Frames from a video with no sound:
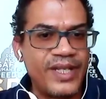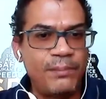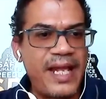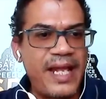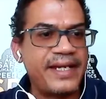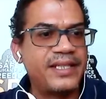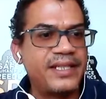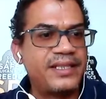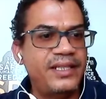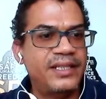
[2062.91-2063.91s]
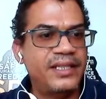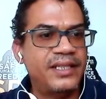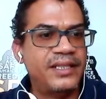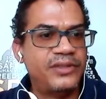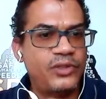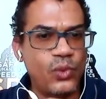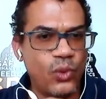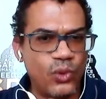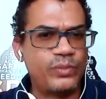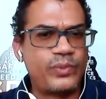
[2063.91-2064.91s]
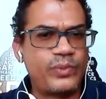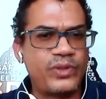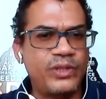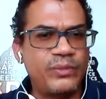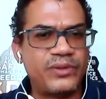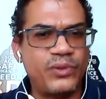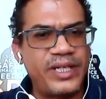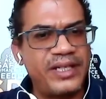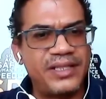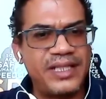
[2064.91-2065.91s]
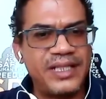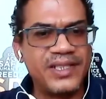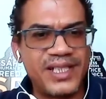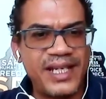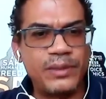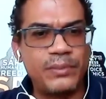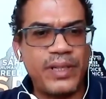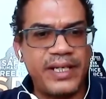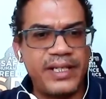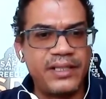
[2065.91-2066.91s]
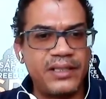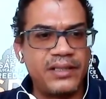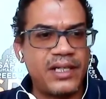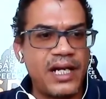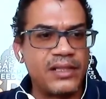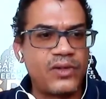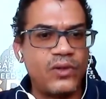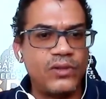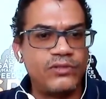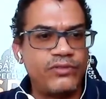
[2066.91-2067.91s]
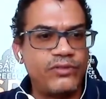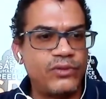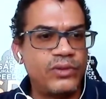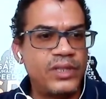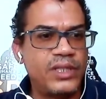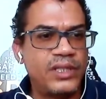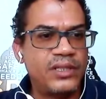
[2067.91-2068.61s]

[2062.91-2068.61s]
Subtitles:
blanketly to all procurement, or can things like buying alcohol for